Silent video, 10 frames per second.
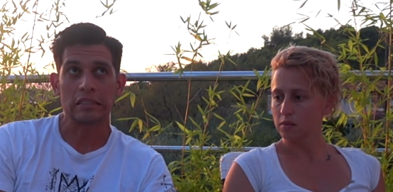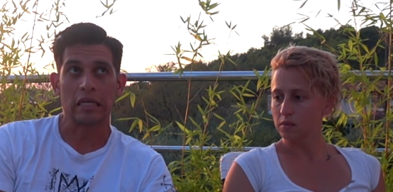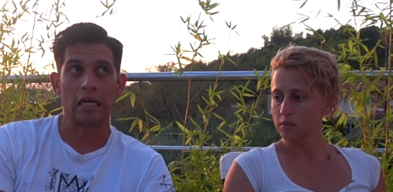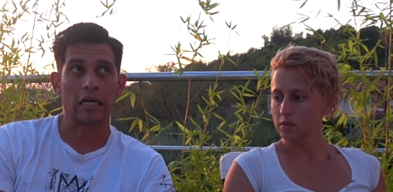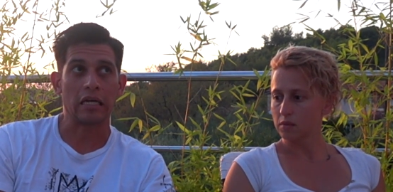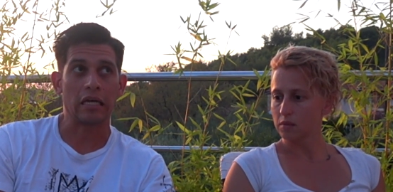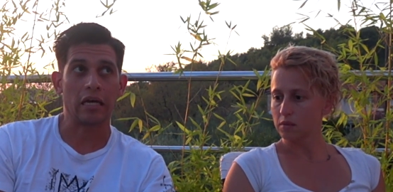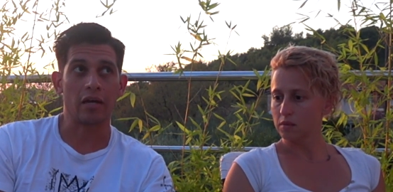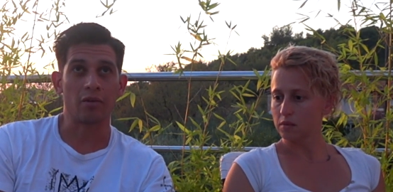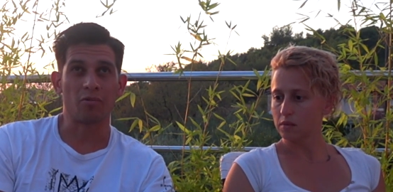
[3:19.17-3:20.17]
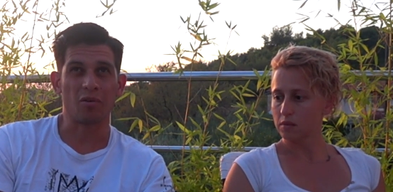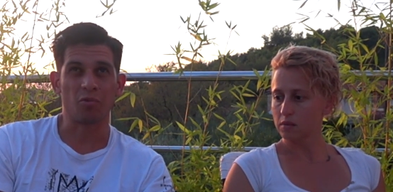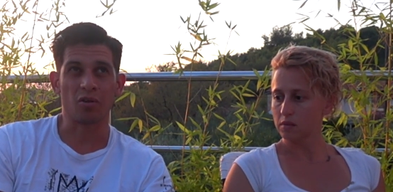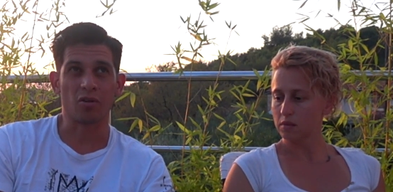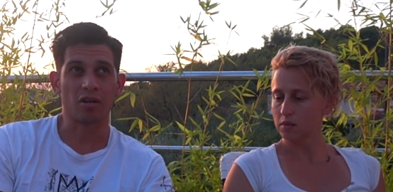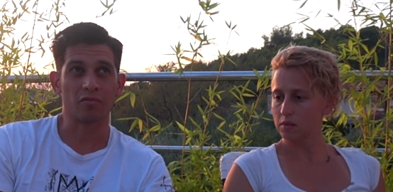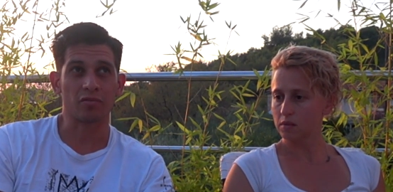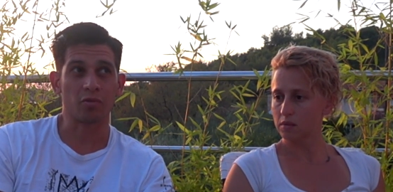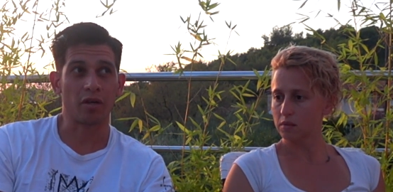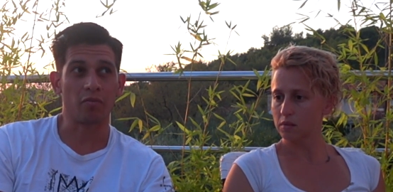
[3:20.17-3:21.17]
Speaker 1: Uh, I, I, wouldn't know how
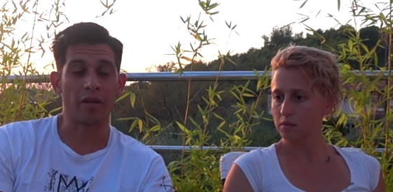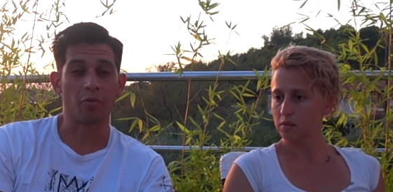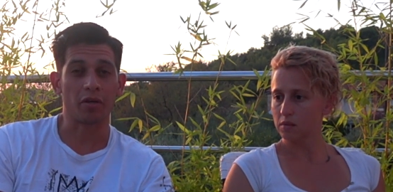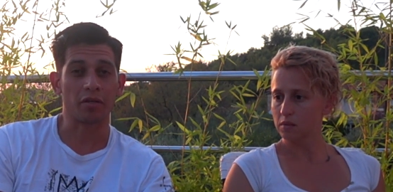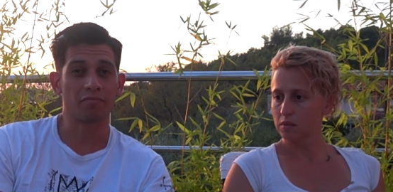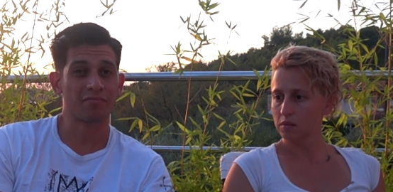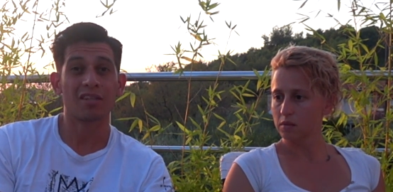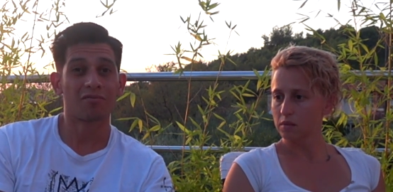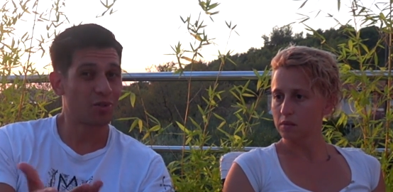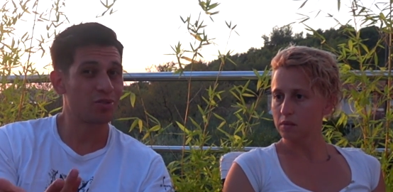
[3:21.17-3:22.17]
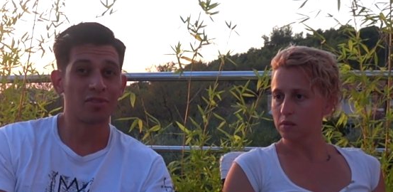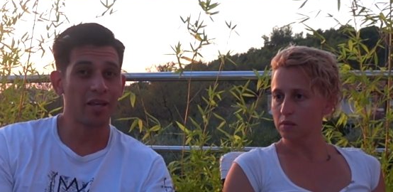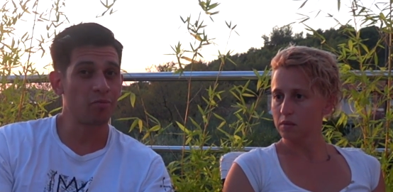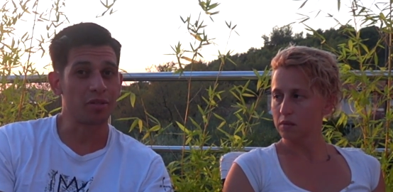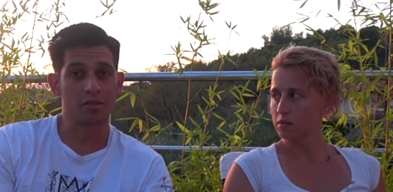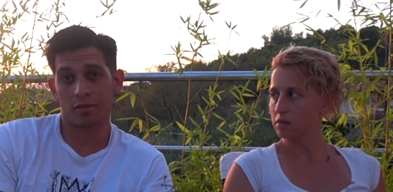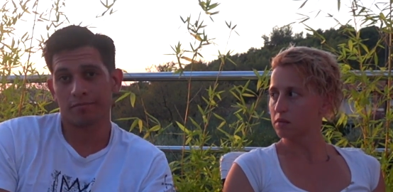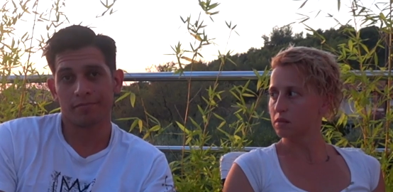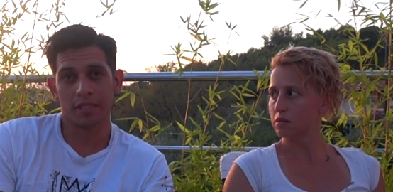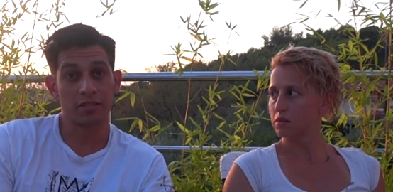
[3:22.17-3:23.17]
to help that way. Go to Tango Meet,
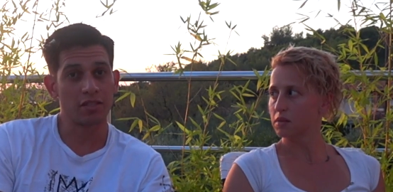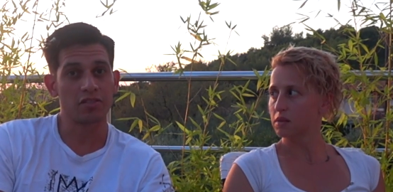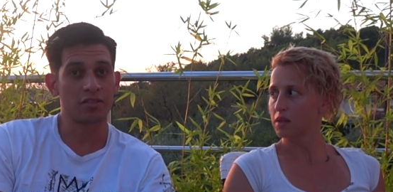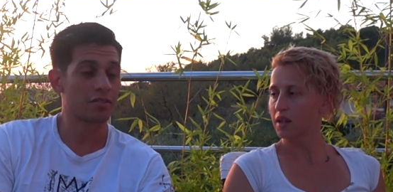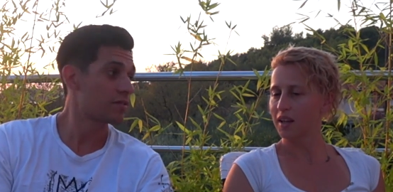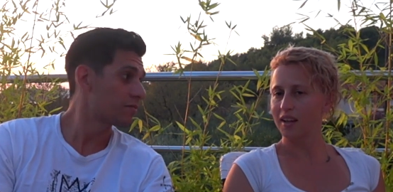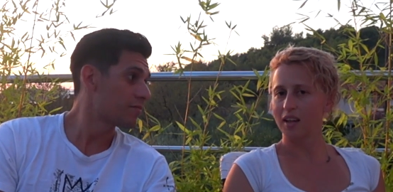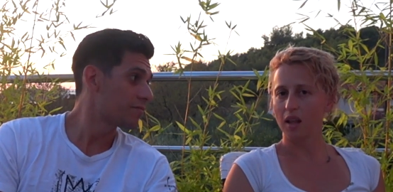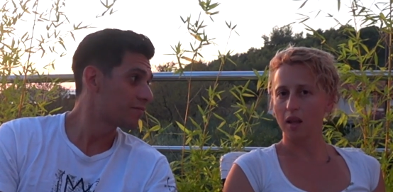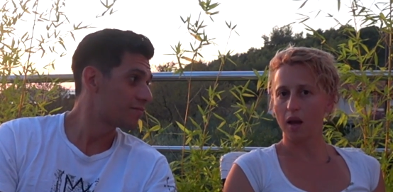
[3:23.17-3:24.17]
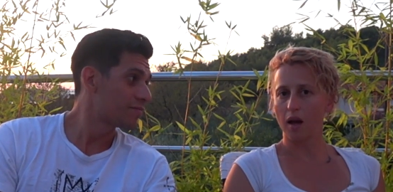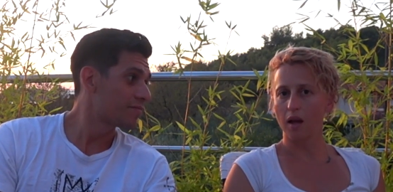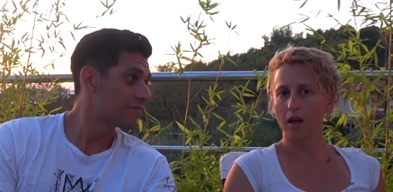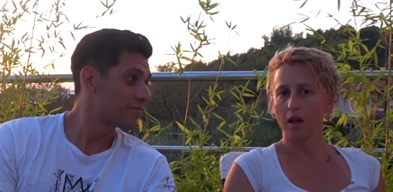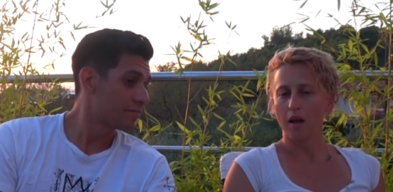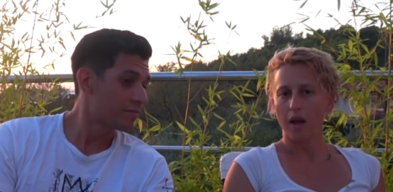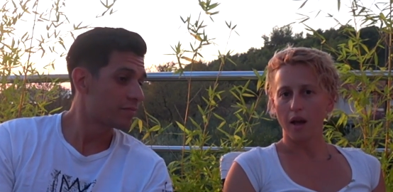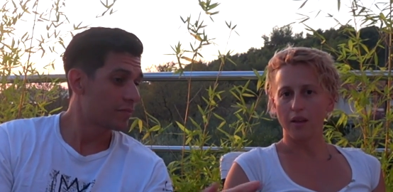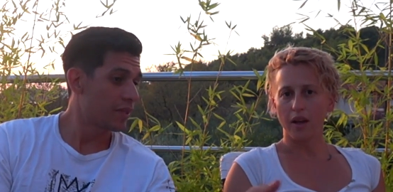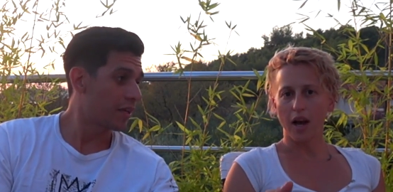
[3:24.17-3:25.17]
as
Speaker 2: Yeah.
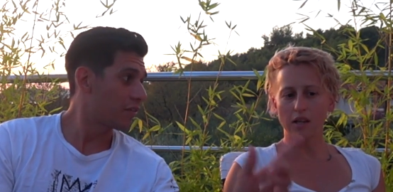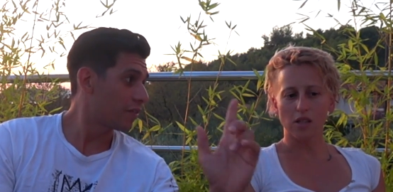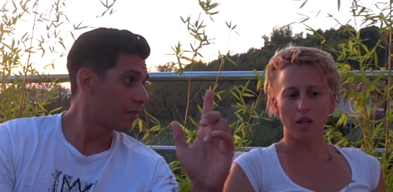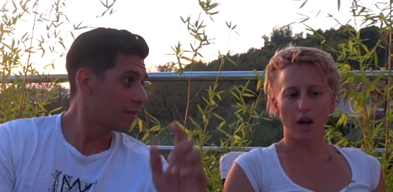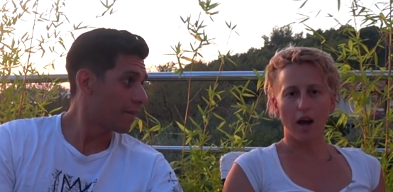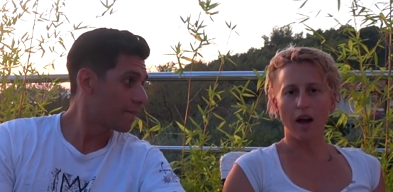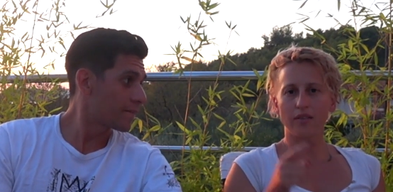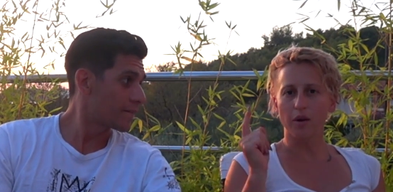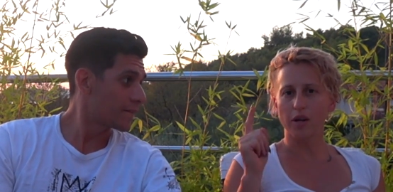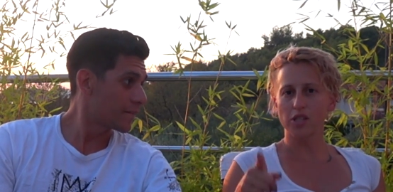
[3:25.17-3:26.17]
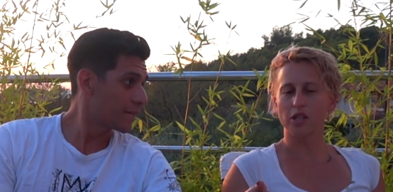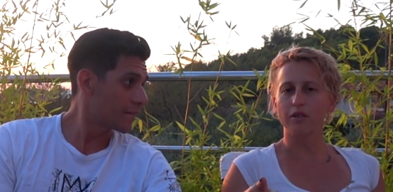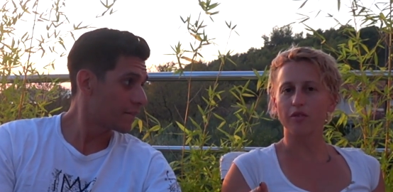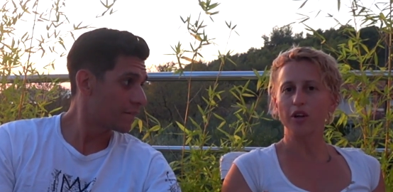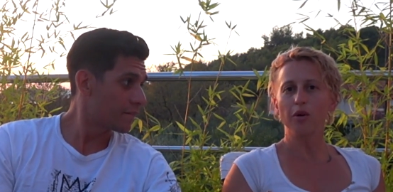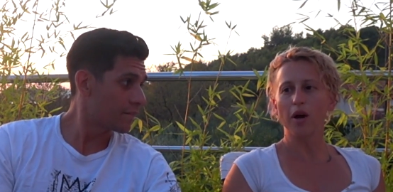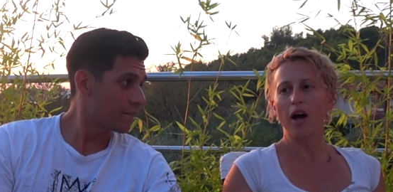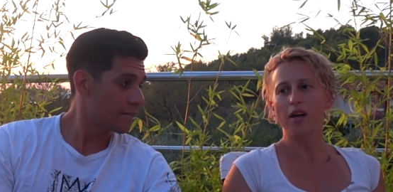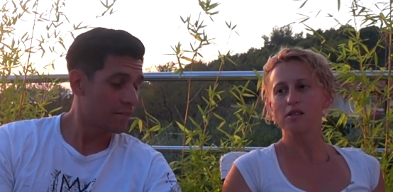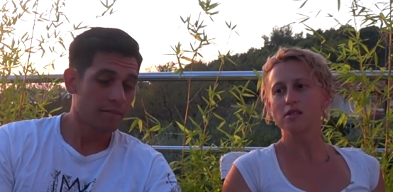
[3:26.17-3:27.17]
And then Next. actually, I have a question for you
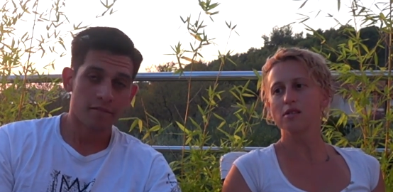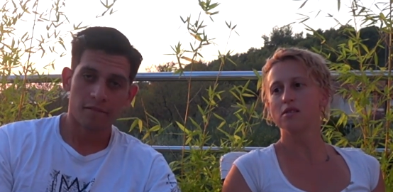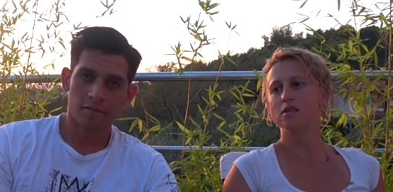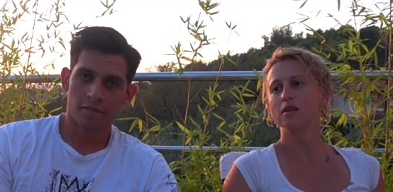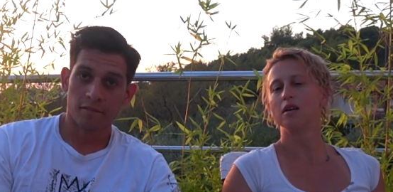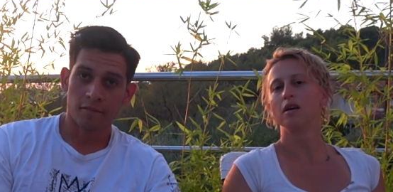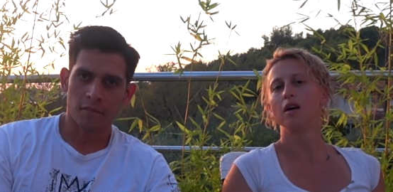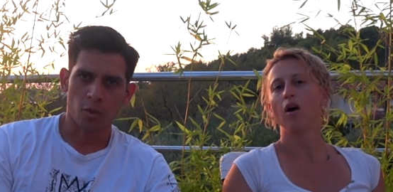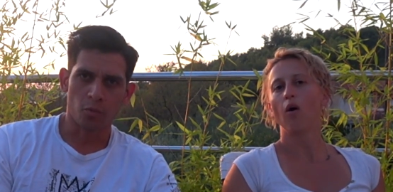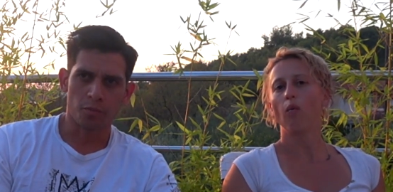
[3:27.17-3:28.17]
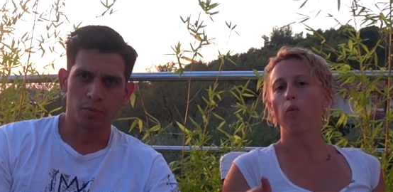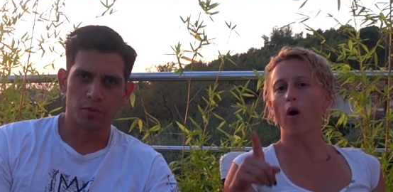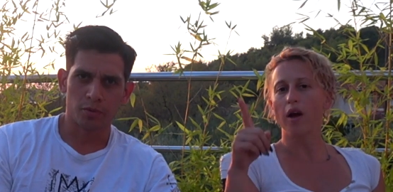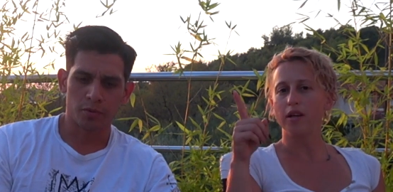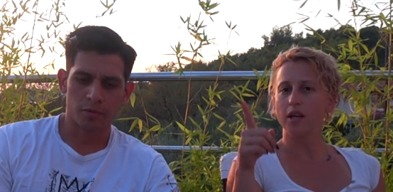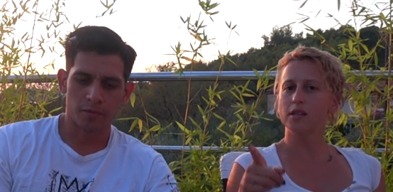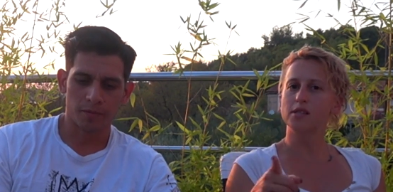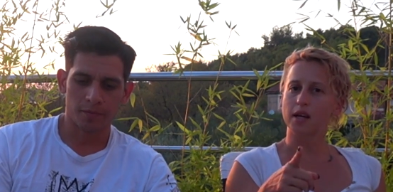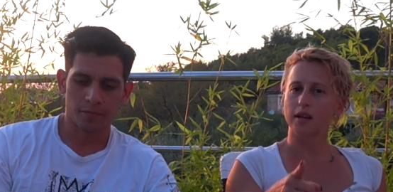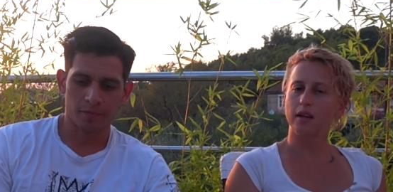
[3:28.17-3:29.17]
guys. Oops. What is
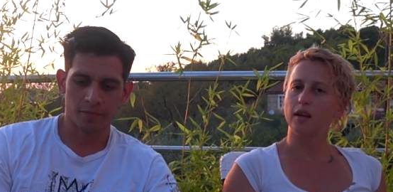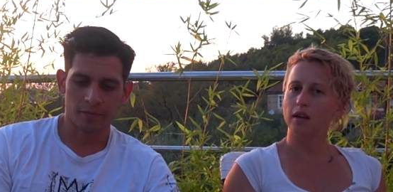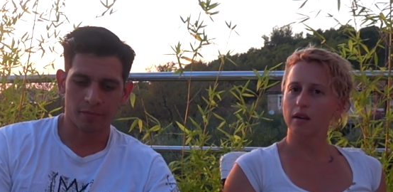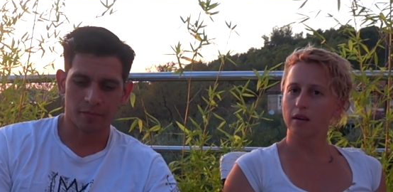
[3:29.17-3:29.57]
technique